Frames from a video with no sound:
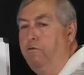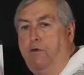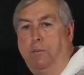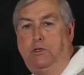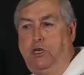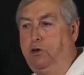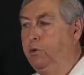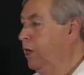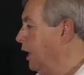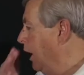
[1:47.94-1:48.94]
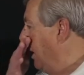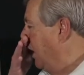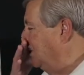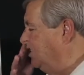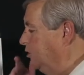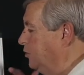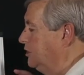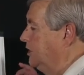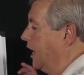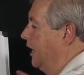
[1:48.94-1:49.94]
from two. As soon
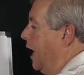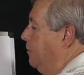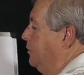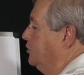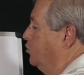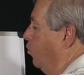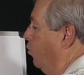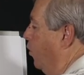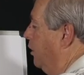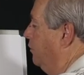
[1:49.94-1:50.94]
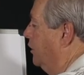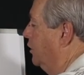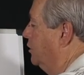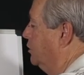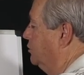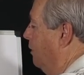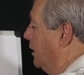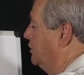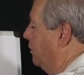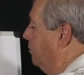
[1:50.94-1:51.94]
as that happens, one
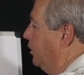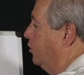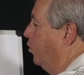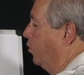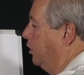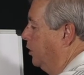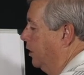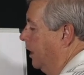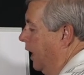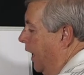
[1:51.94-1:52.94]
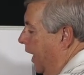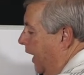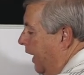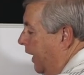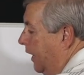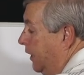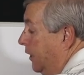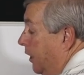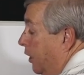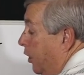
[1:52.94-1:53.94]
spots up in the corner
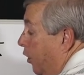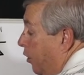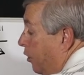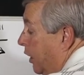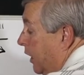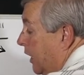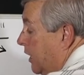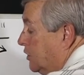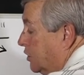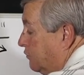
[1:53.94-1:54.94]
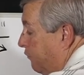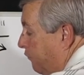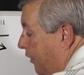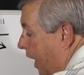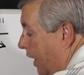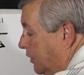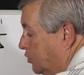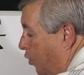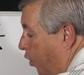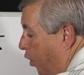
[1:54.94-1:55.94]
and he just
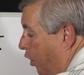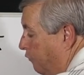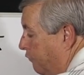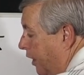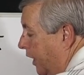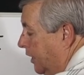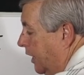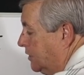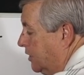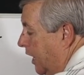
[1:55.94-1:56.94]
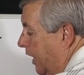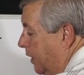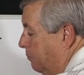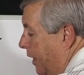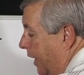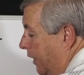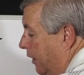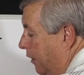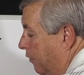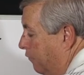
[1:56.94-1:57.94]
flies off and gets a hand
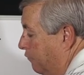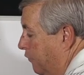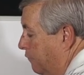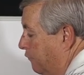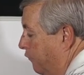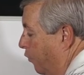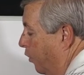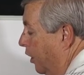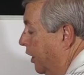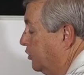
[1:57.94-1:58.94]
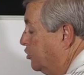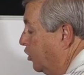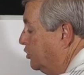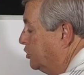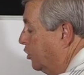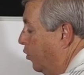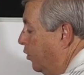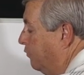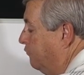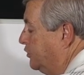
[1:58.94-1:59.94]
back from four. Turns the
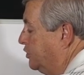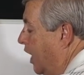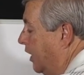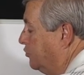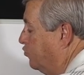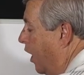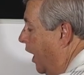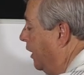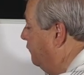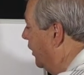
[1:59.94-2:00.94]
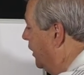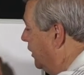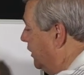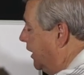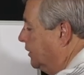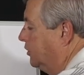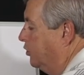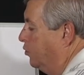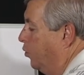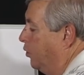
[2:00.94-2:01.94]
corner for shot, drive, kick to
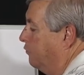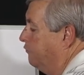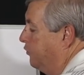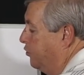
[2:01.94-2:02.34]
the corner for